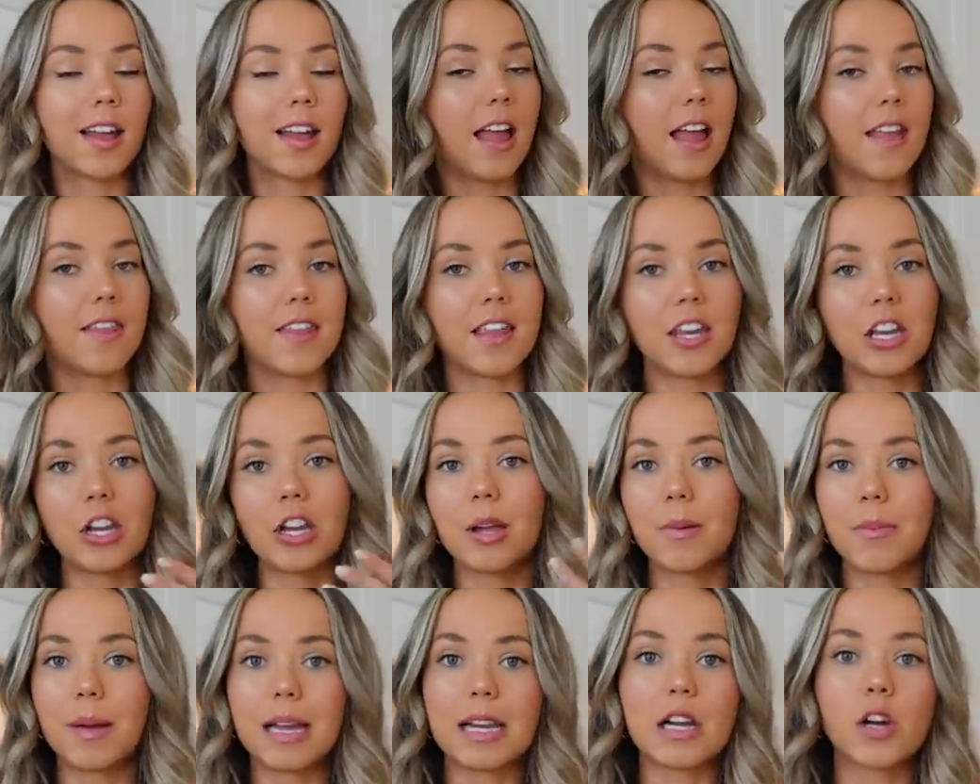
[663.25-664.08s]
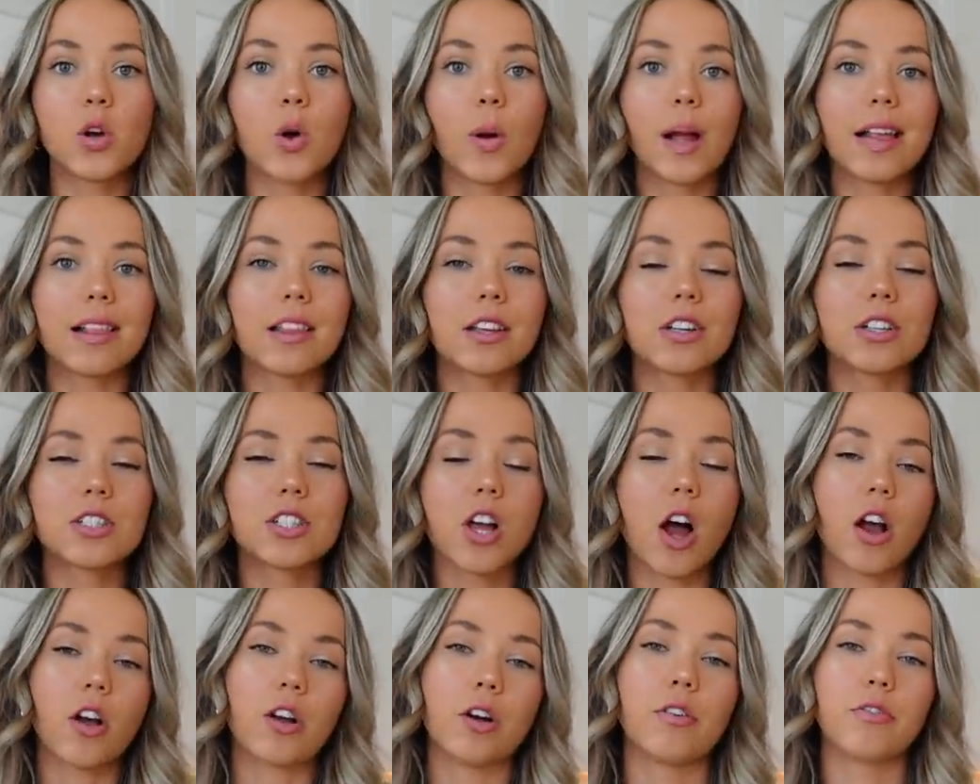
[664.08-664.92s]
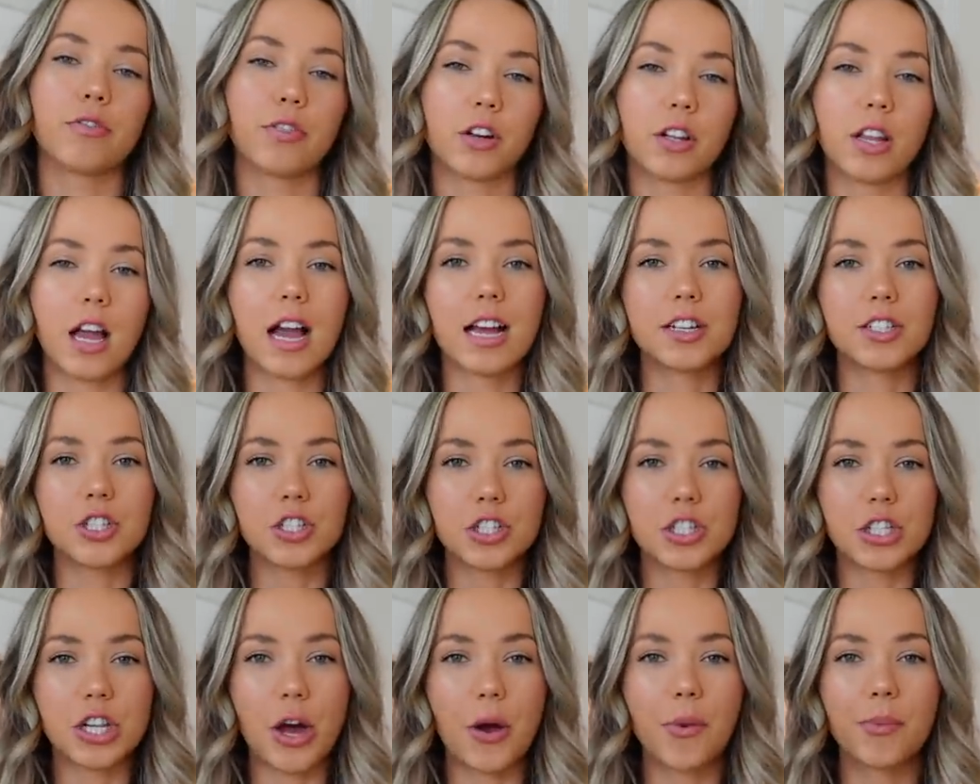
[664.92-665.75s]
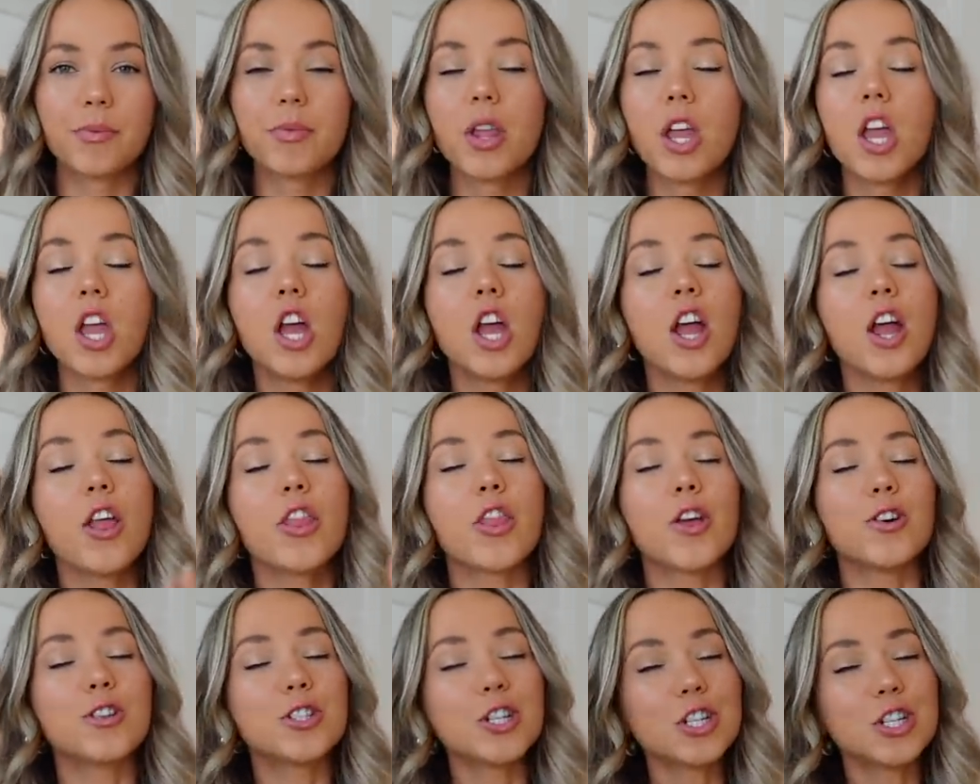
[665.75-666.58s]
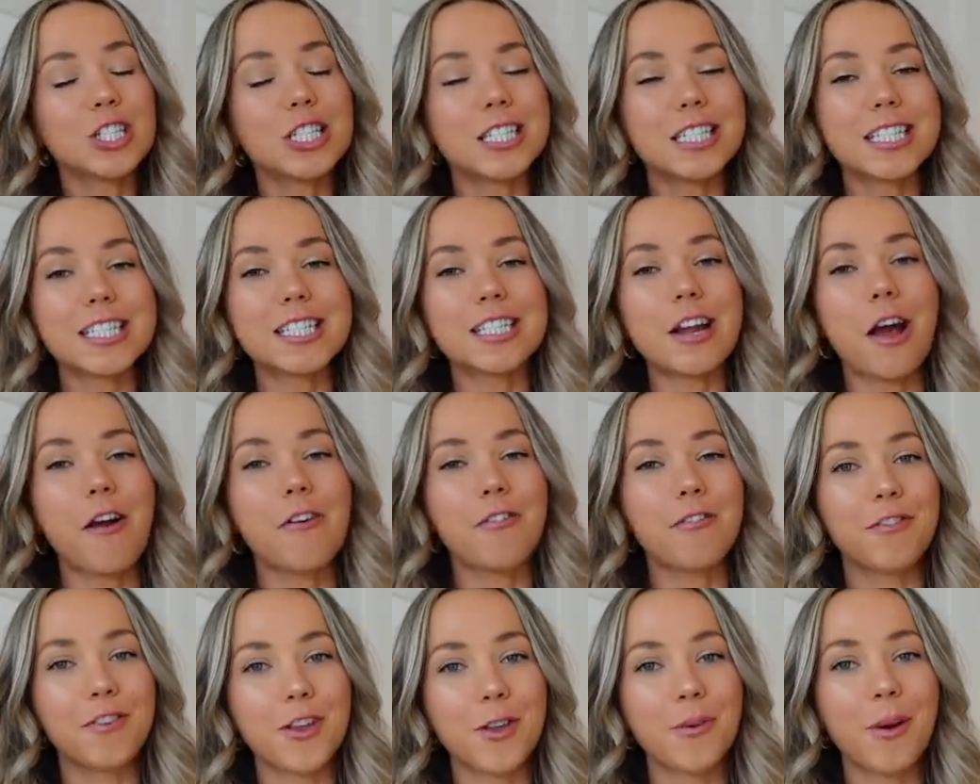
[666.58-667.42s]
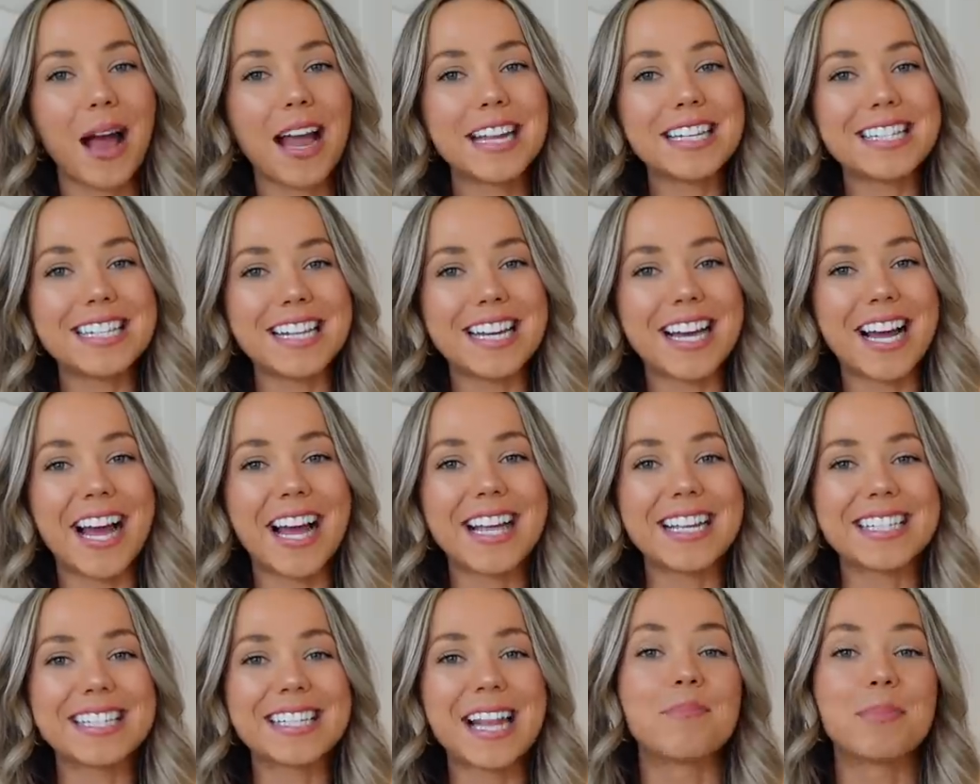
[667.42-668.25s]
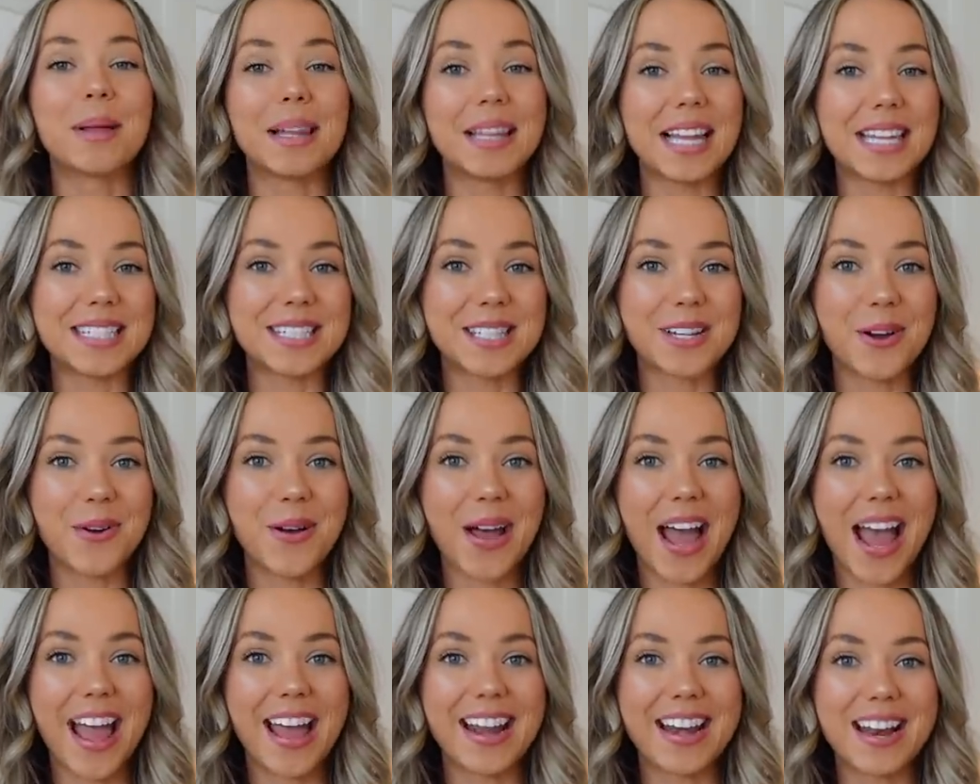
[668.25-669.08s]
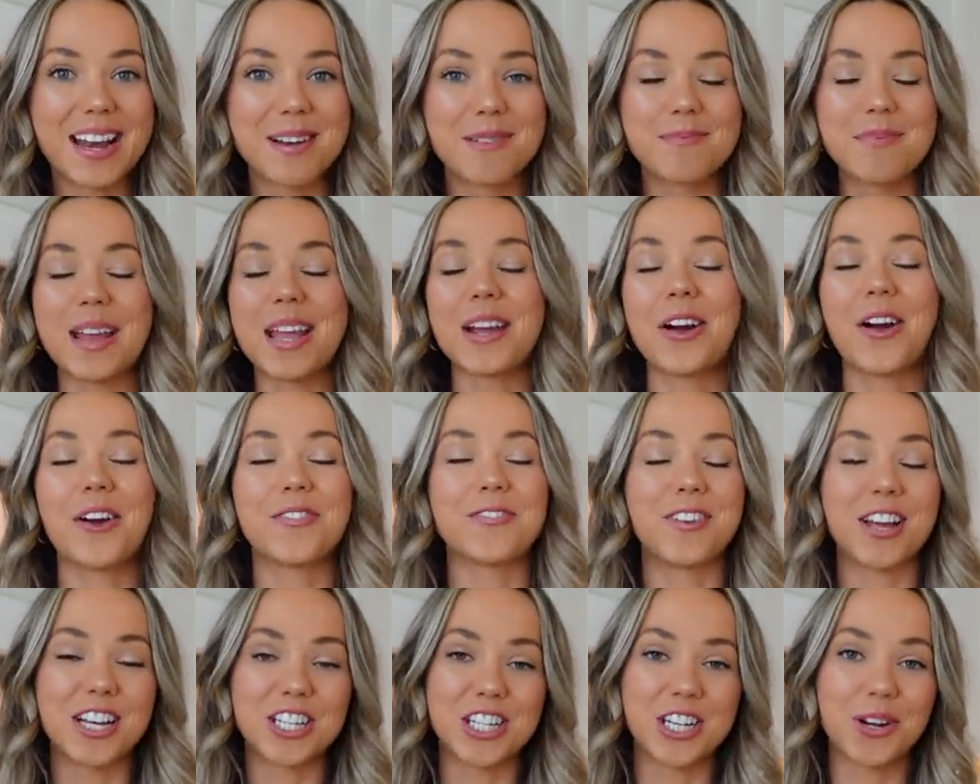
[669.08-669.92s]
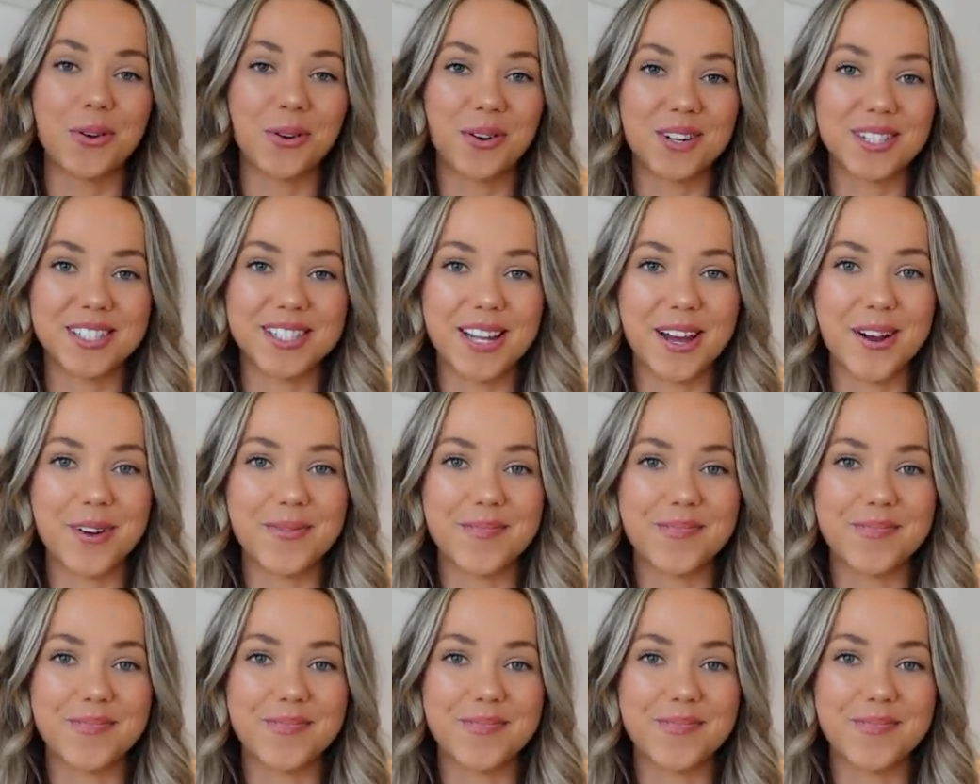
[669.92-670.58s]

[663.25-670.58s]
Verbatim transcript: And then you can make a quick little taco for lunch. So those are just a few ideas, but let's go ahead and make our veggie orzo.